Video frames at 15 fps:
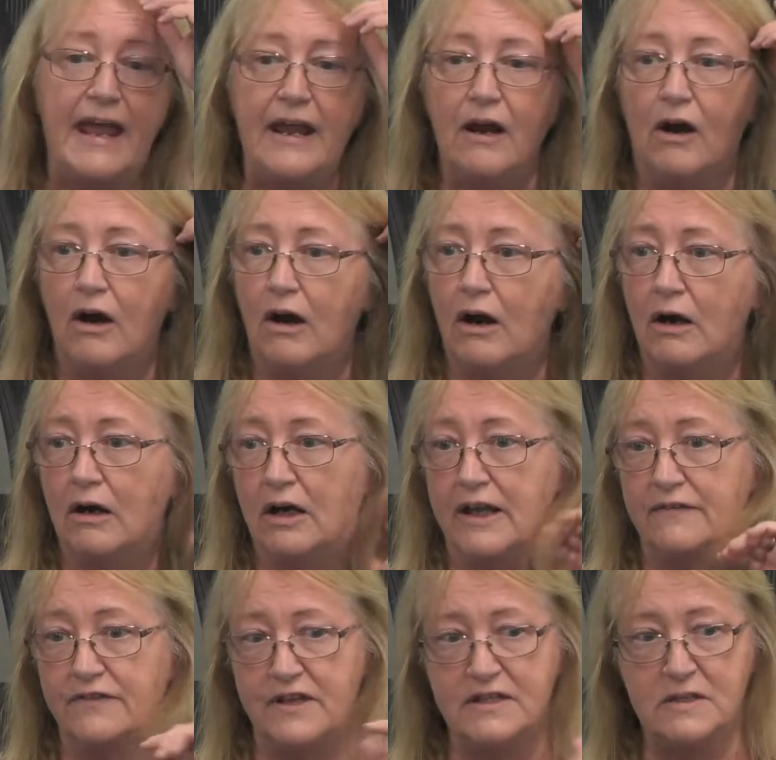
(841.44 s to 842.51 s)
are
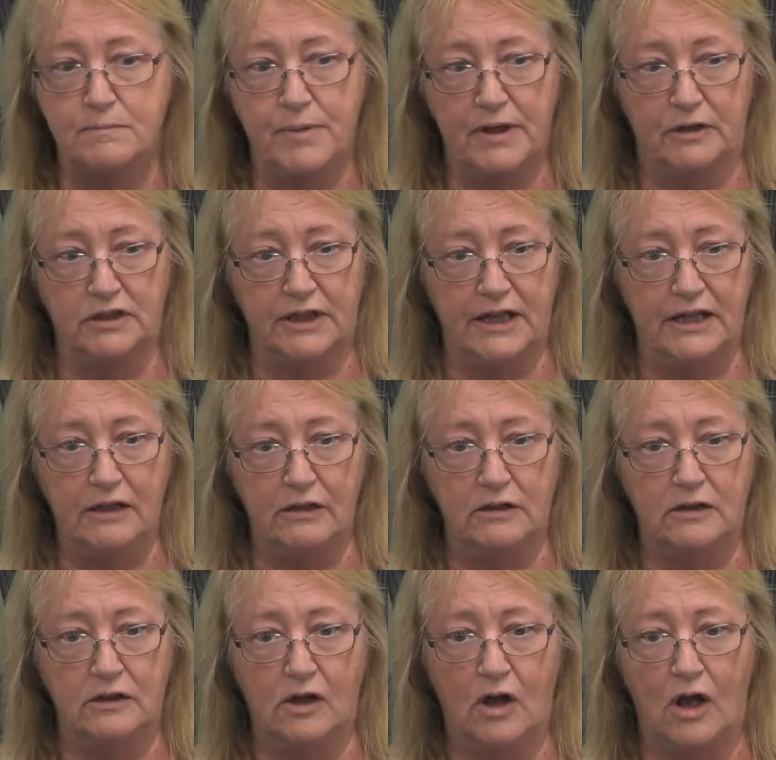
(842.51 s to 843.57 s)
at this building
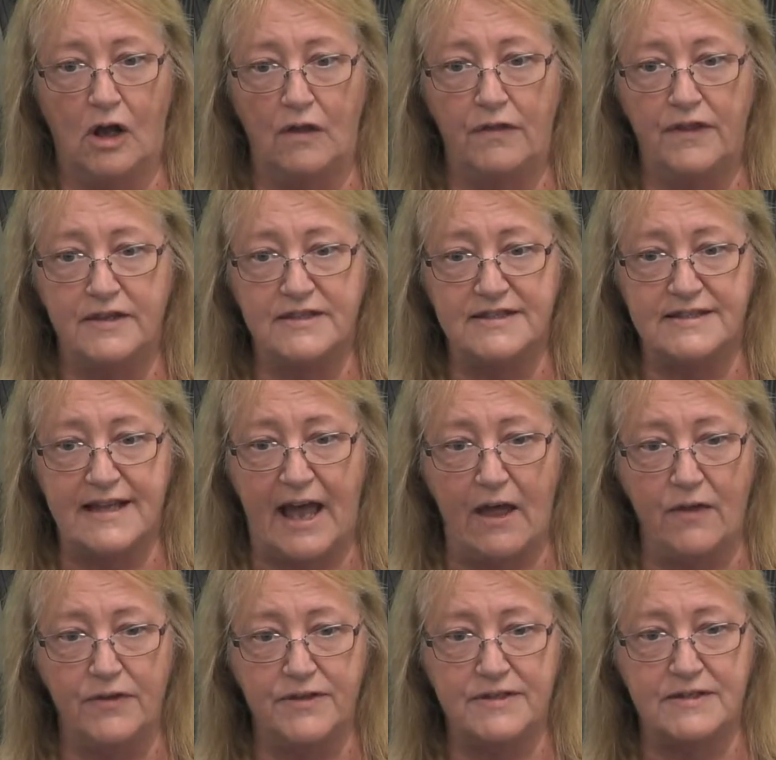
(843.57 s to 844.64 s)
on the
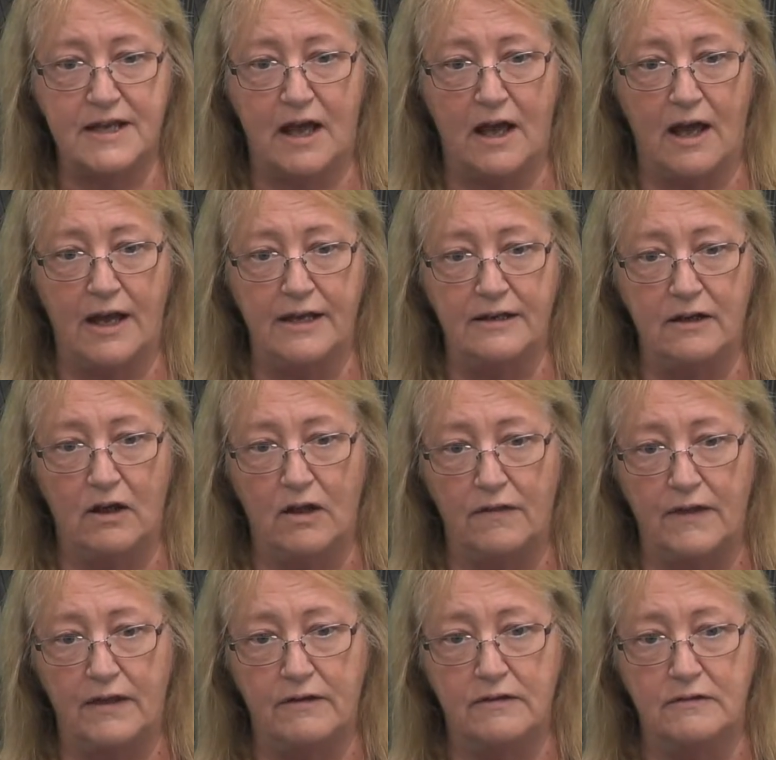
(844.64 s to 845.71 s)
south side, on
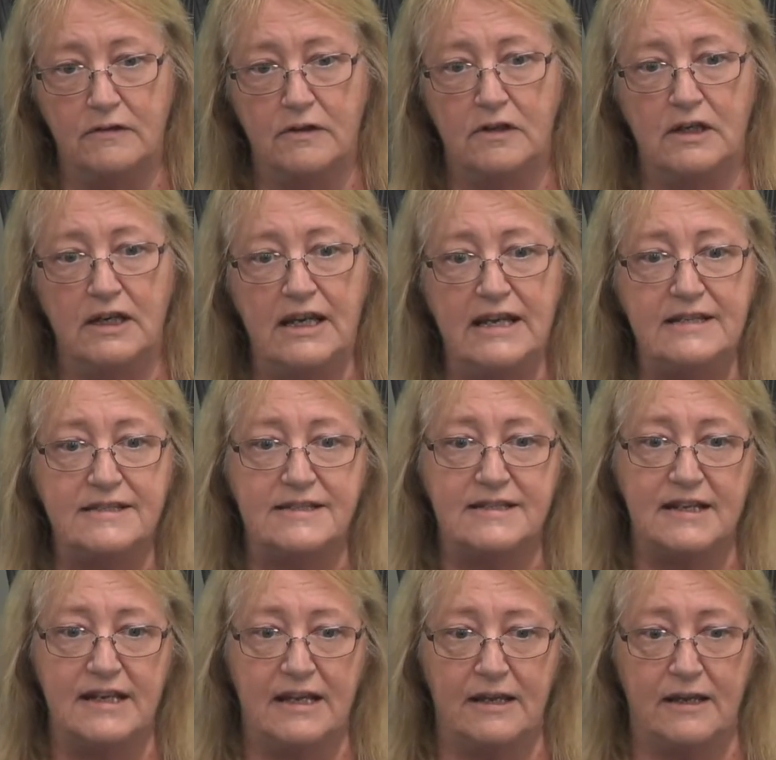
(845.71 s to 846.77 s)
the east
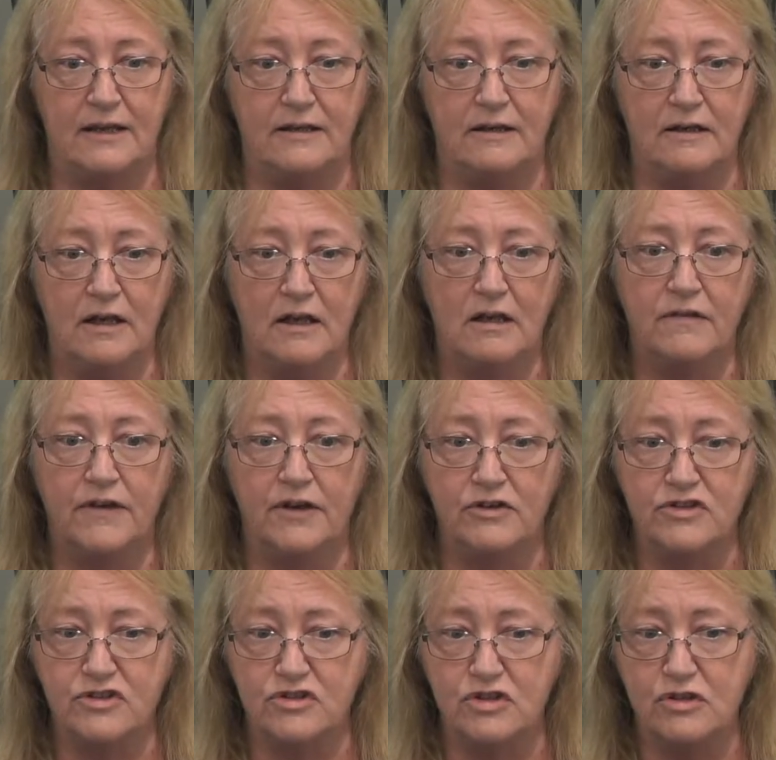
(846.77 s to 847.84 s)
end.
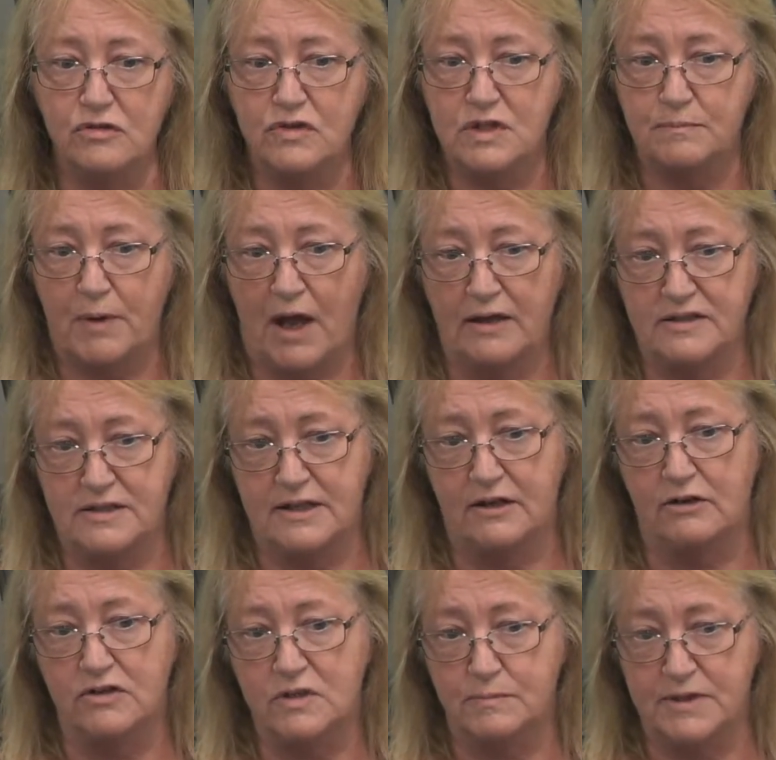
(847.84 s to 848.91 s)
There's 2 spots that
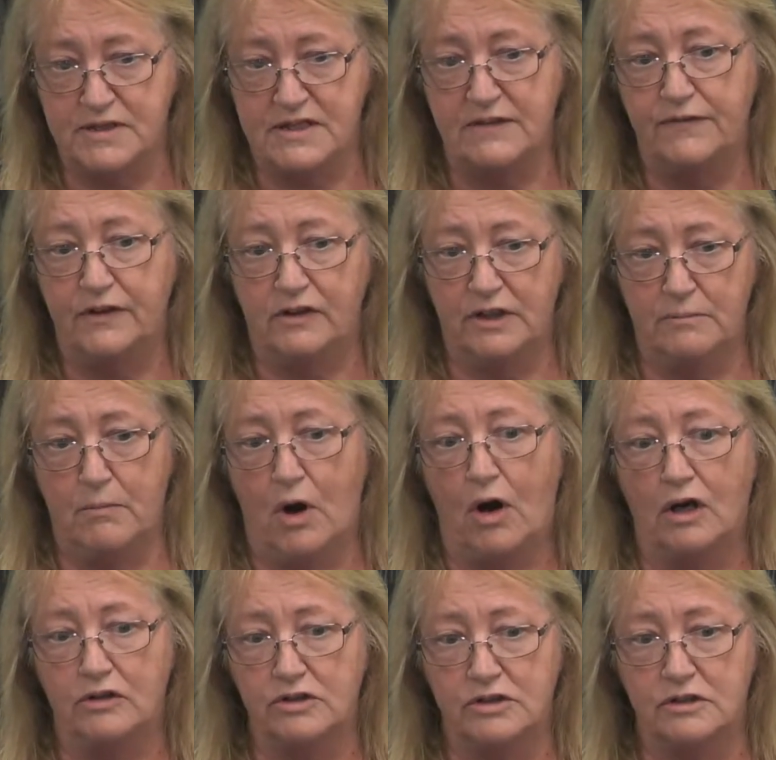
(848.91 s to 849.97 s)
are specifically
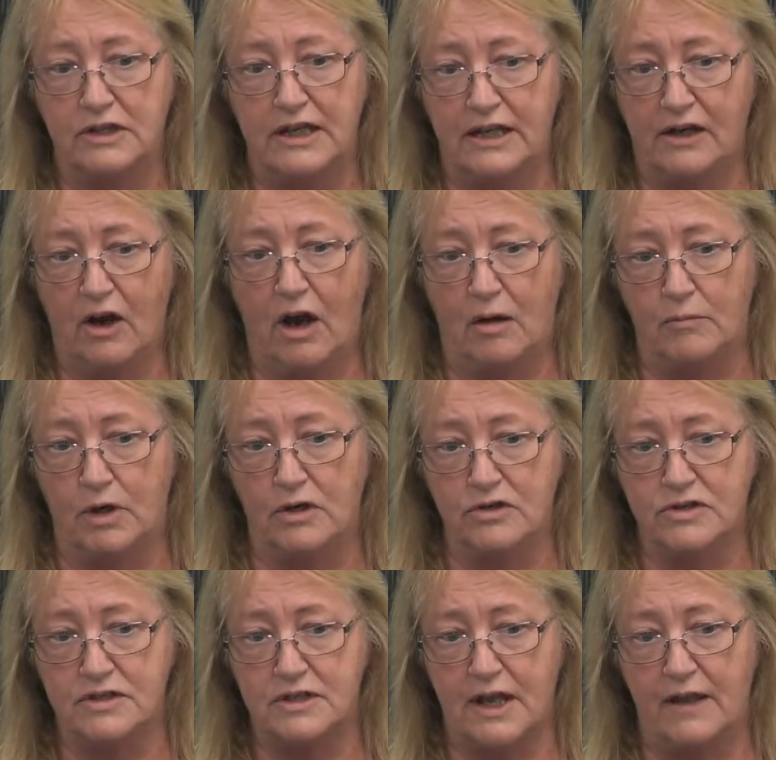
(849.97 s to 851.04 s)
marked
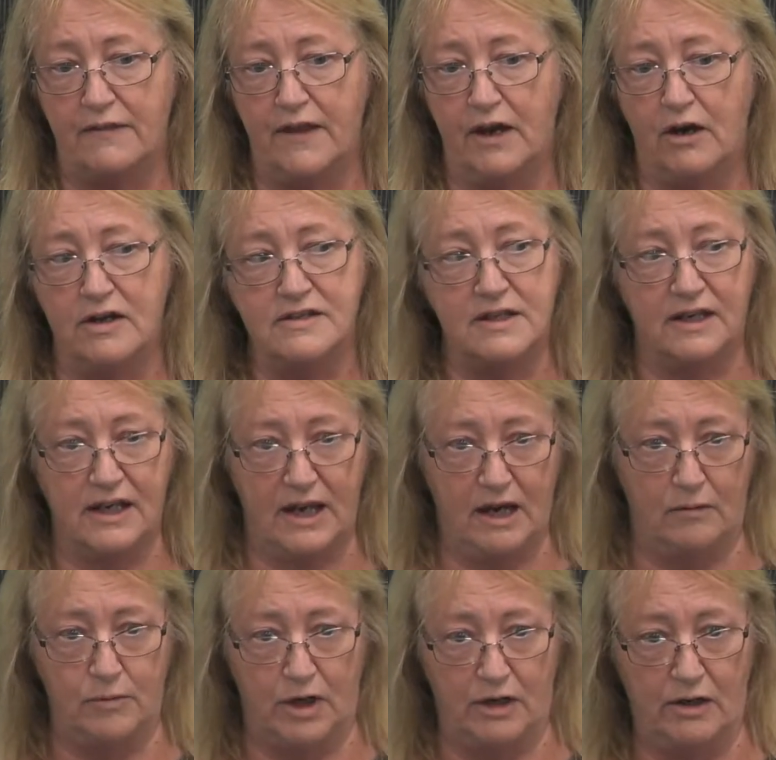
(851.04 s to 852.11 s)
e-commerce, and there is a
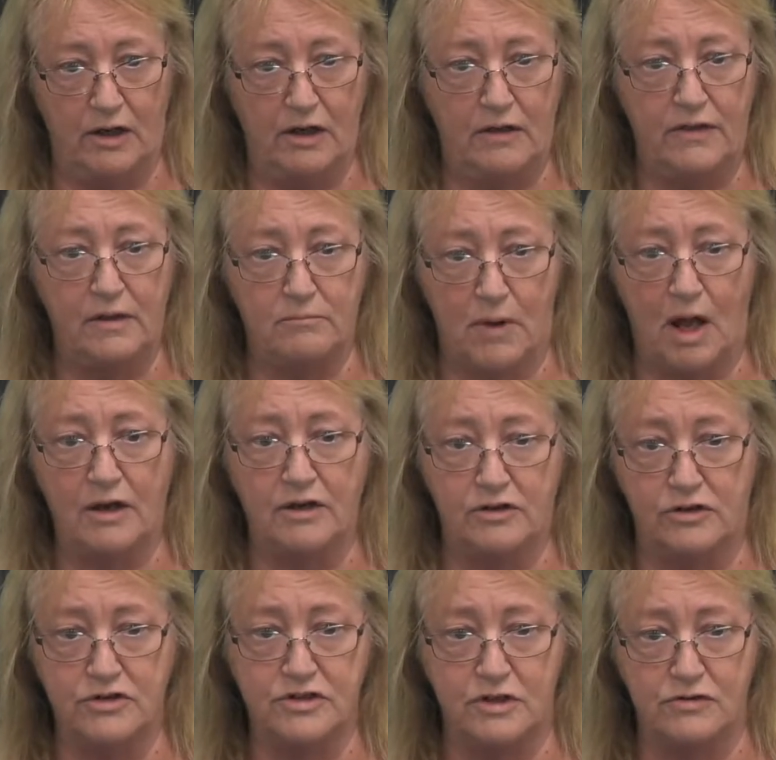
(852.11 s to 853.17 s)
camera that
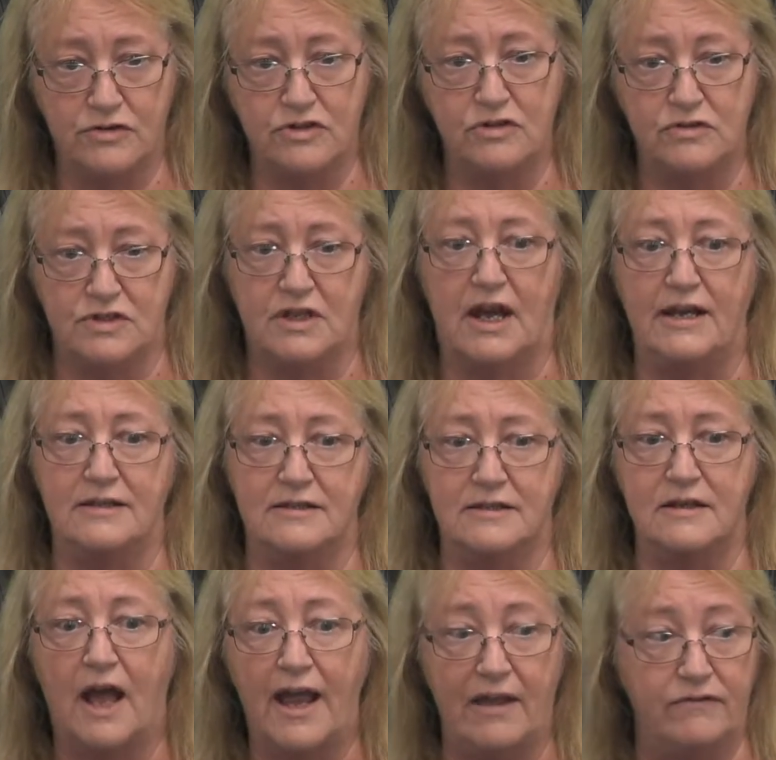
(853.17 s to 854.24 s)
monitors those 2 sites.
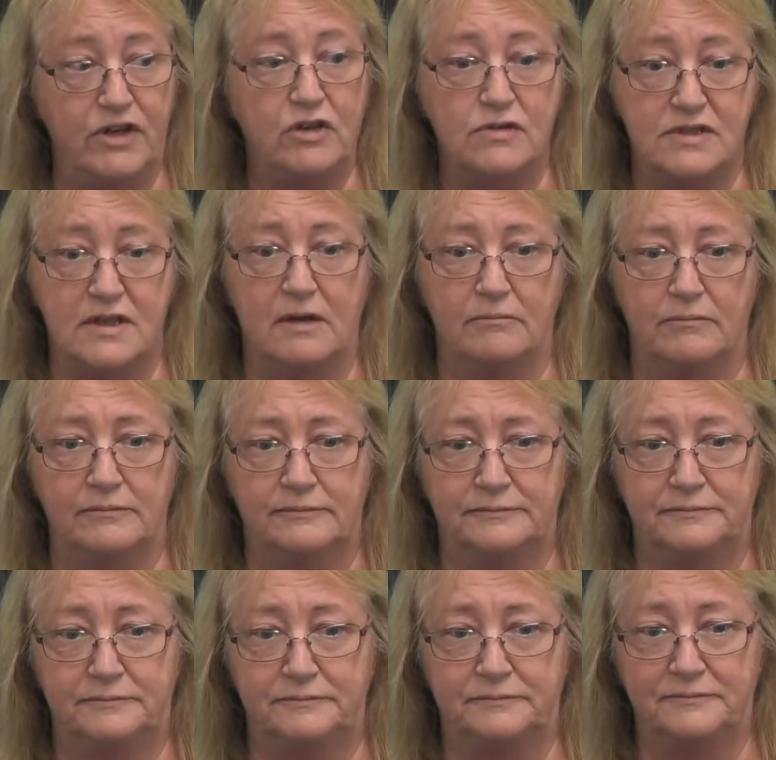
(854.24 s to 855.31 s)
I have used them.
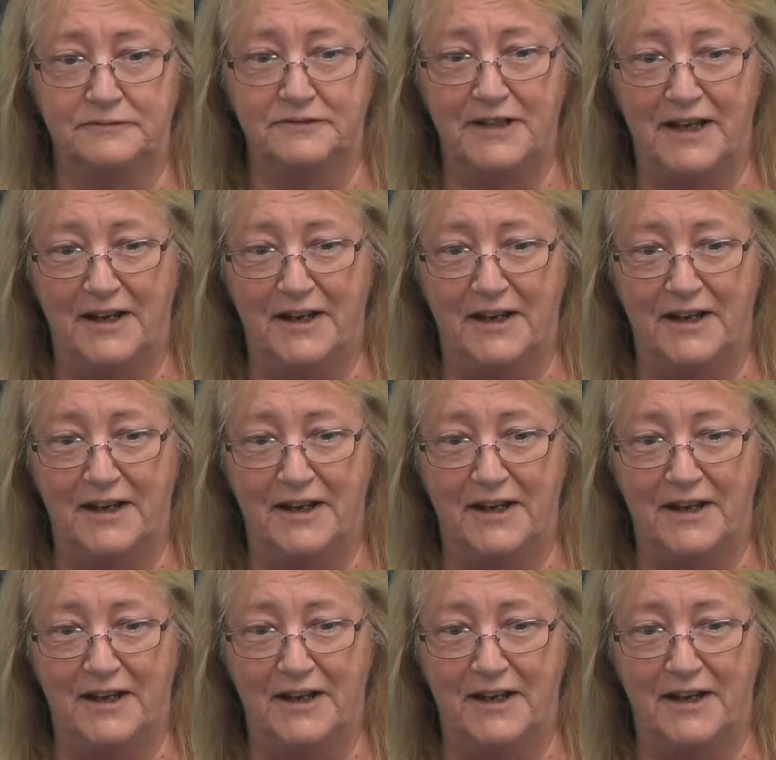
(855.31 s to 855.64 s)
Yeah.